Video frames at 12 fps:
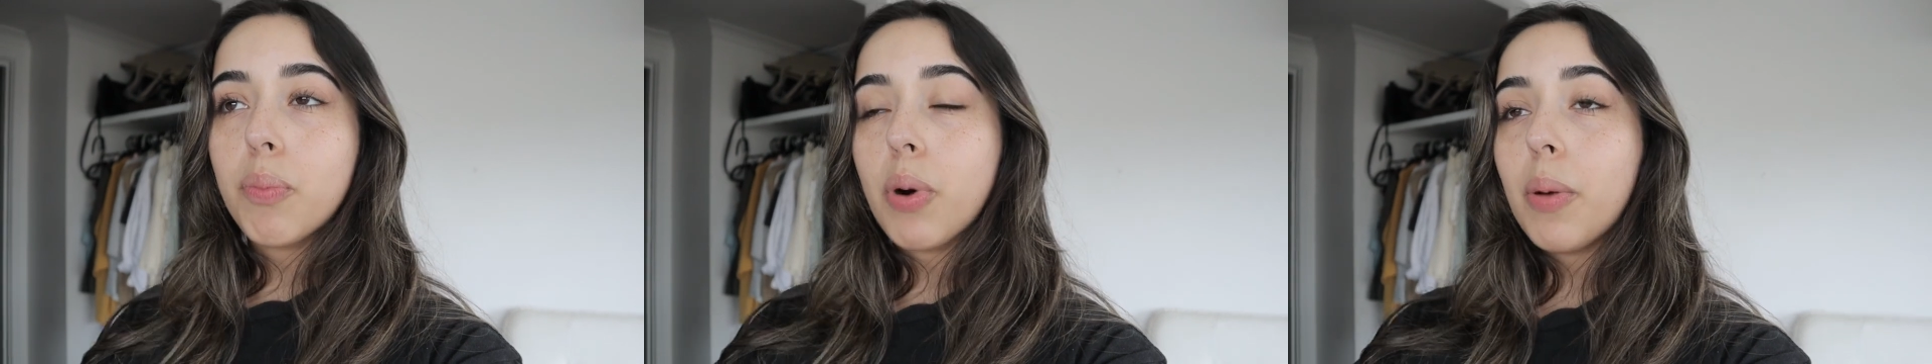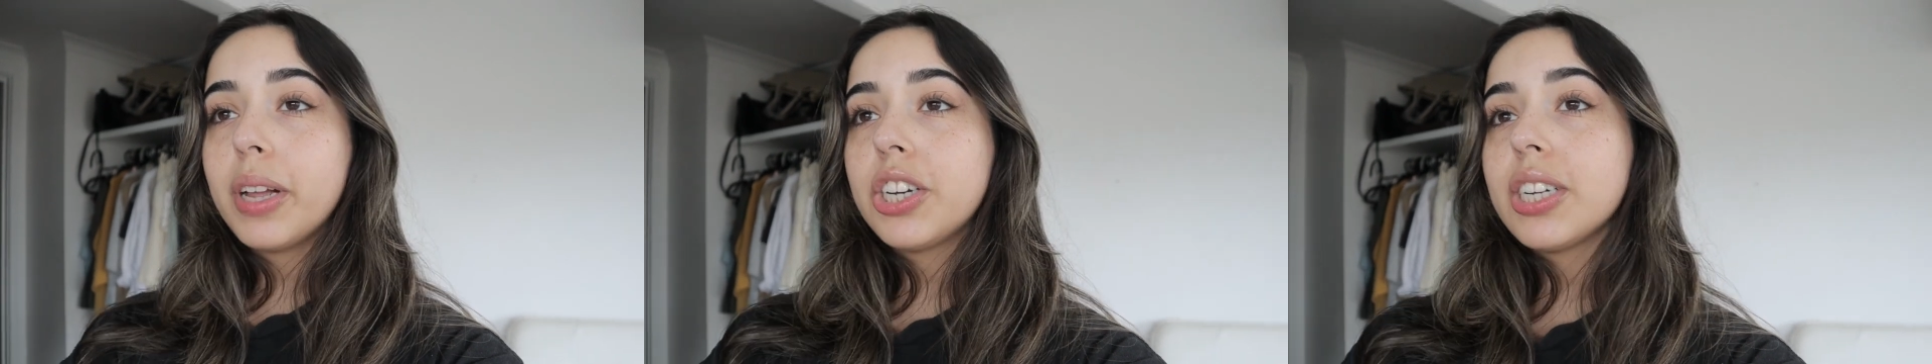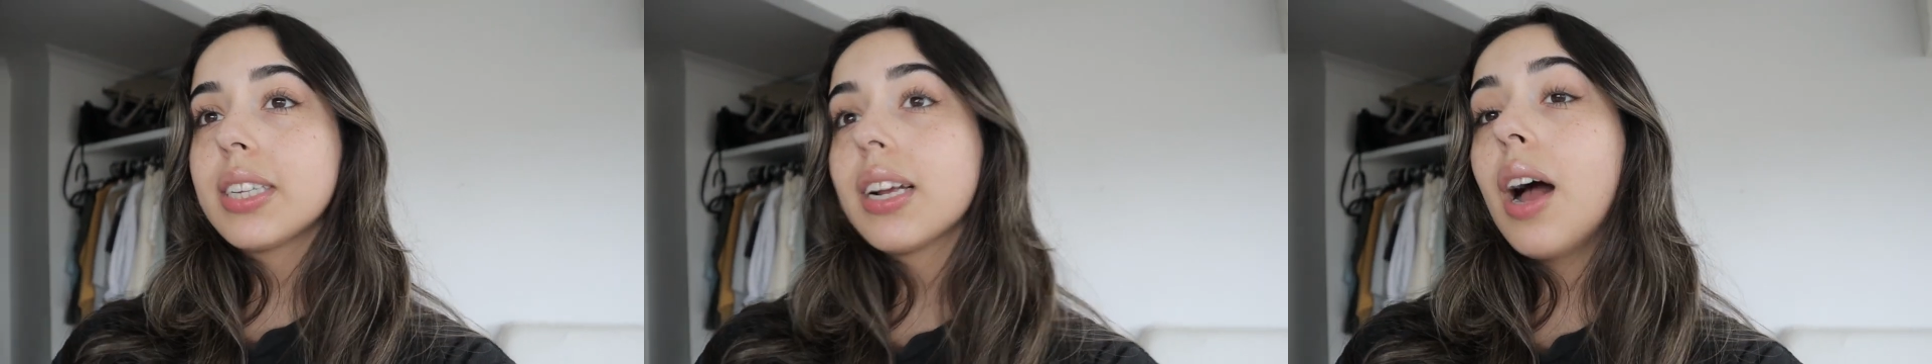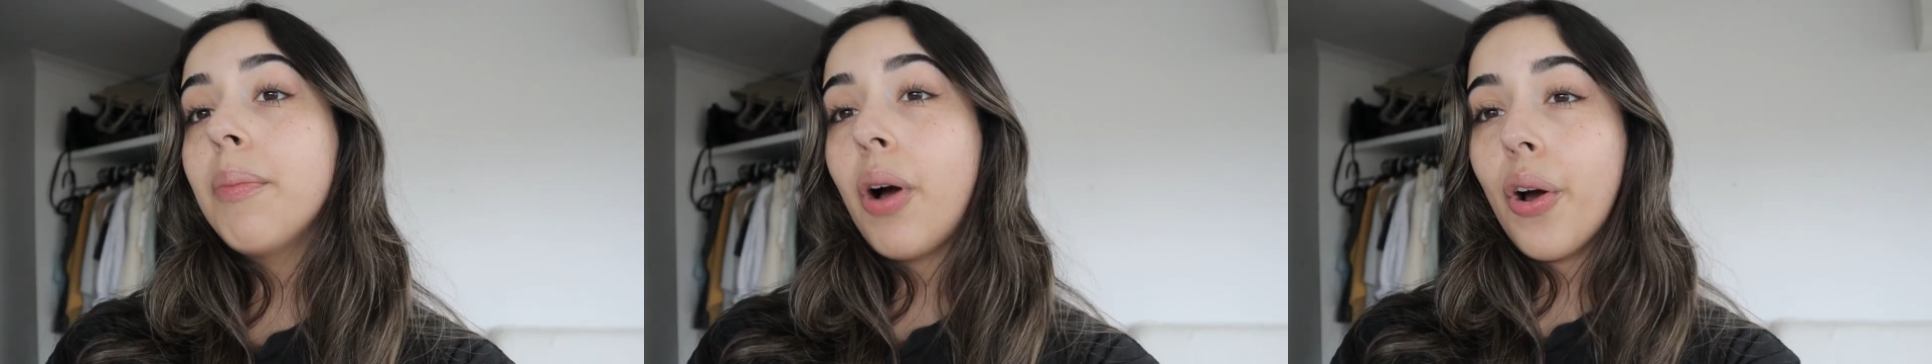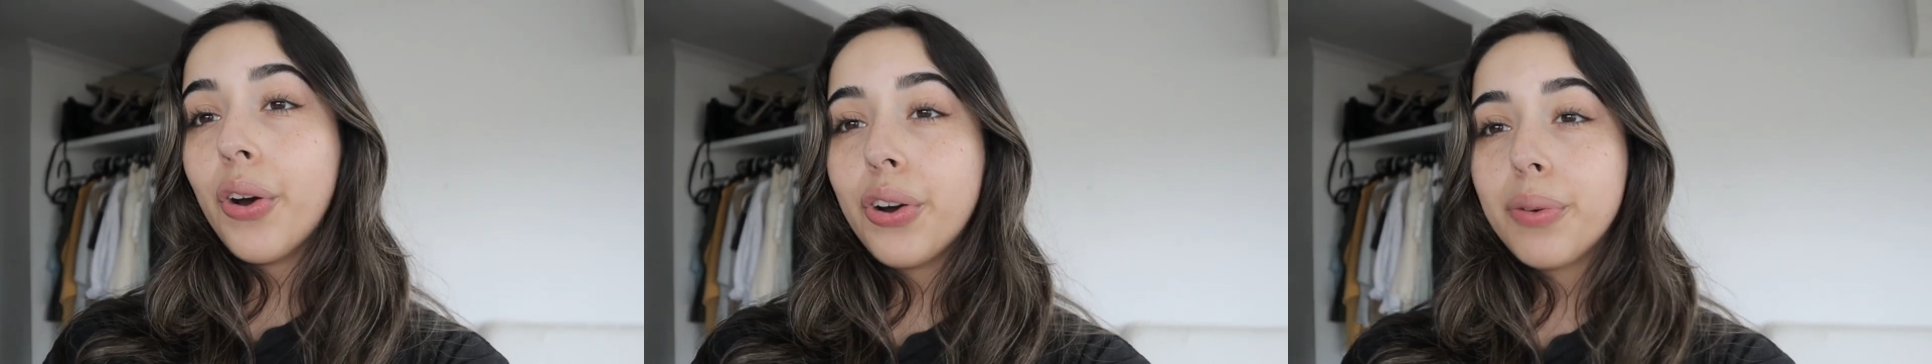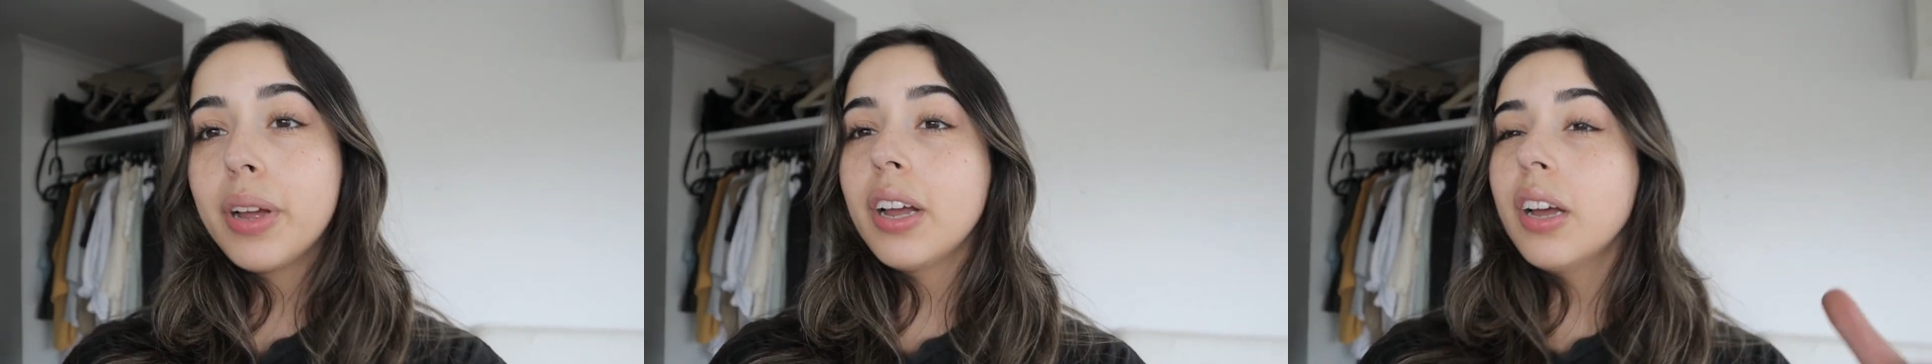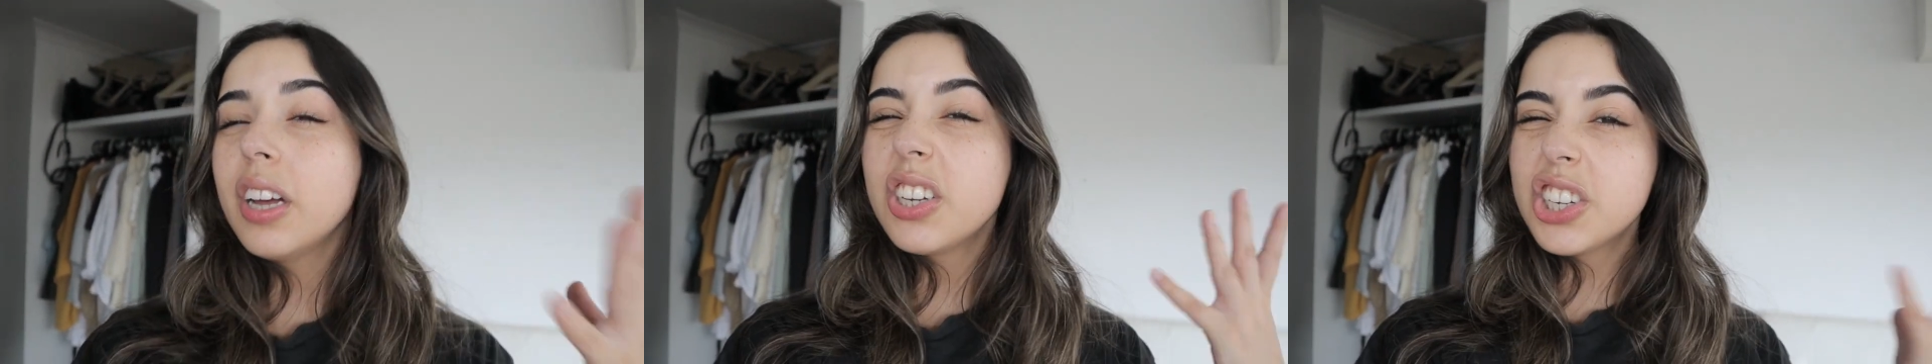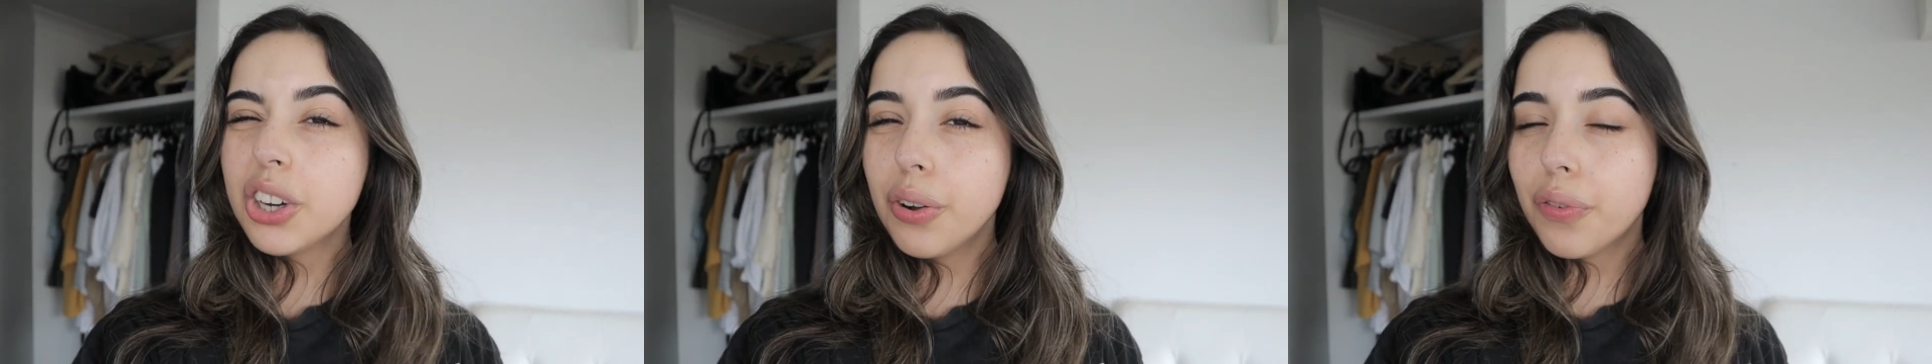we'll probably just come home,
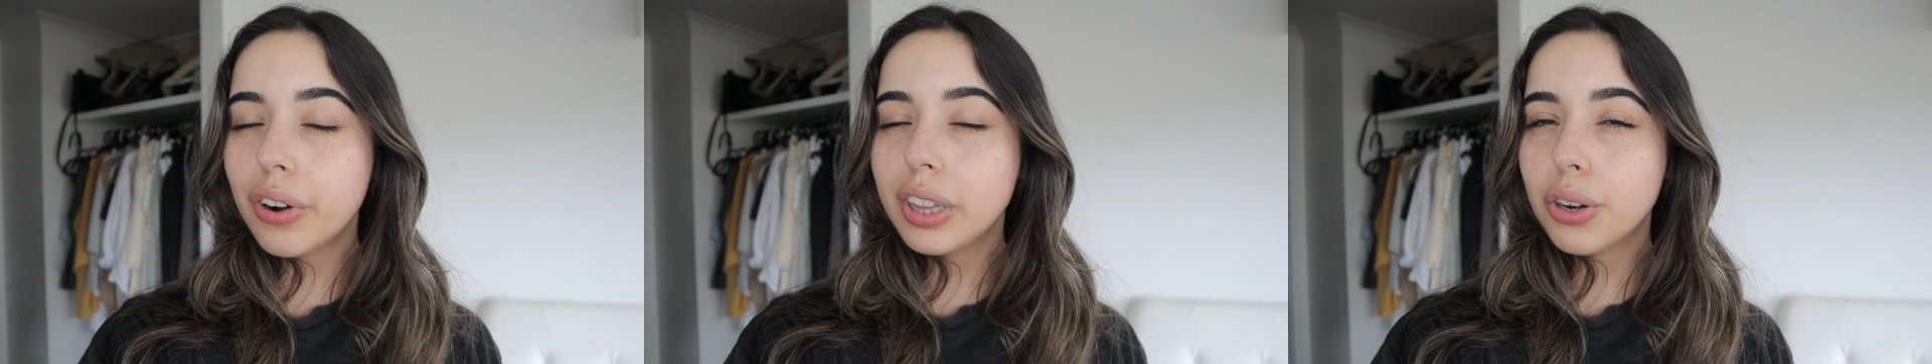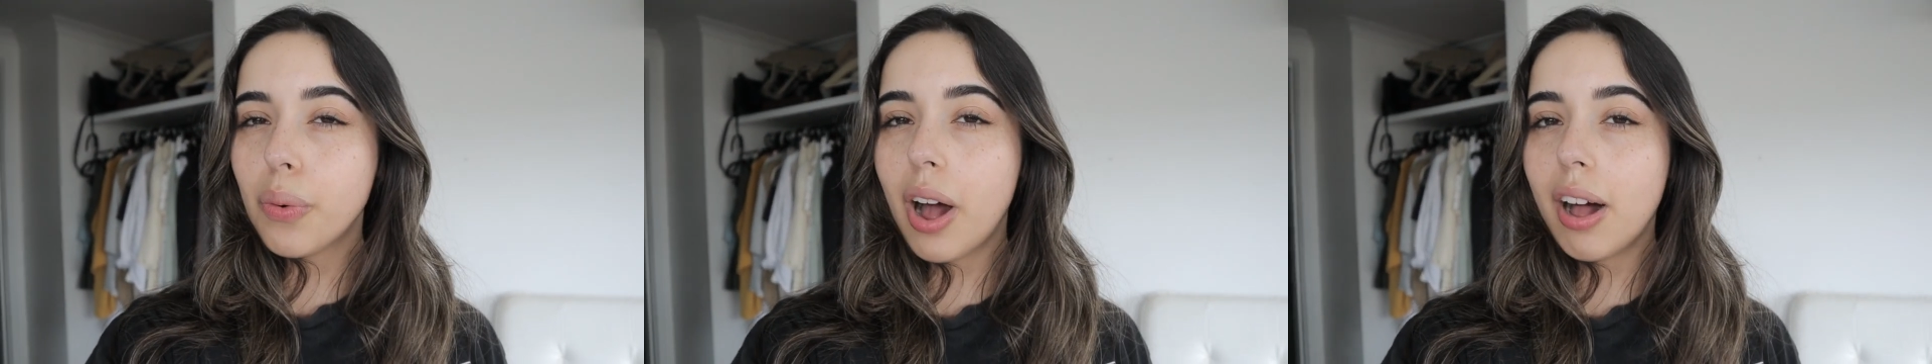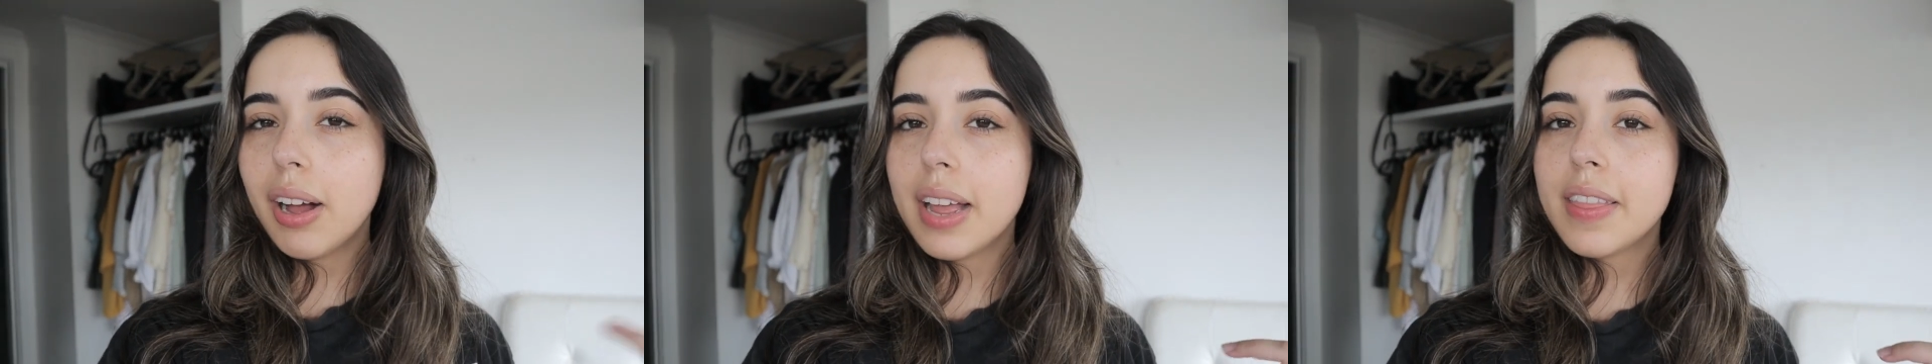chill for a little while.